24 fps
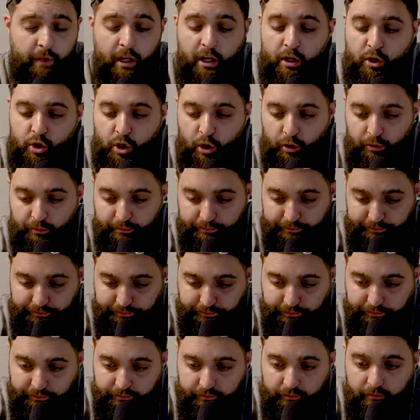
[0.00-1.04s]
So
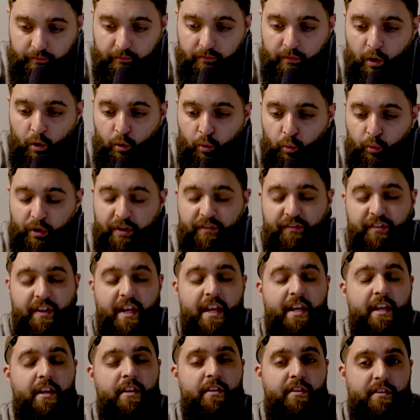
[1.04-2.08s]
we've
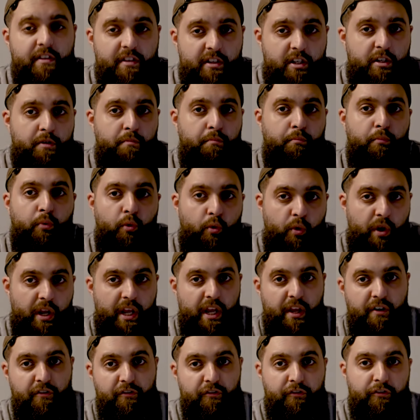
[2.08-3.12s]
taken this
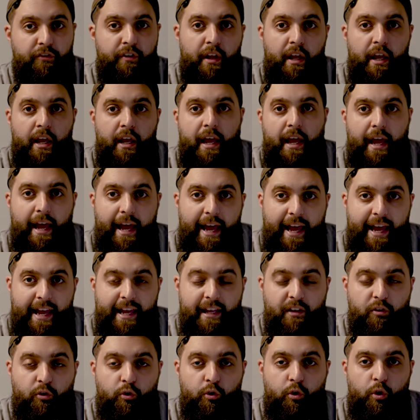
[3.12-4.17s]
brief
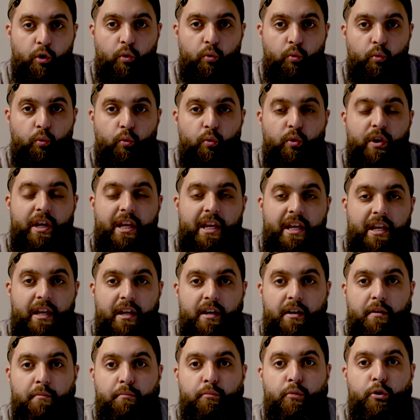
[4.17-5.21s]
and
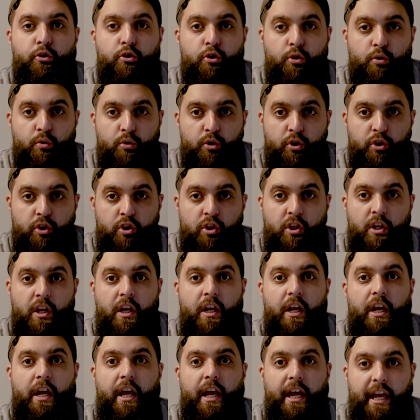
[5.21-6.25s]
we produced
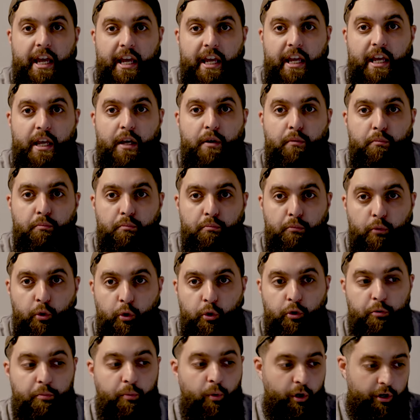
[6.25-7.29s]
a
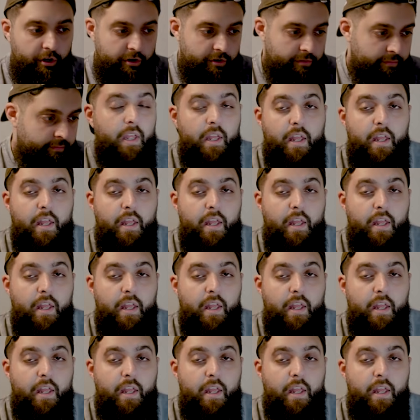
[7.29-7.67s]
mood board.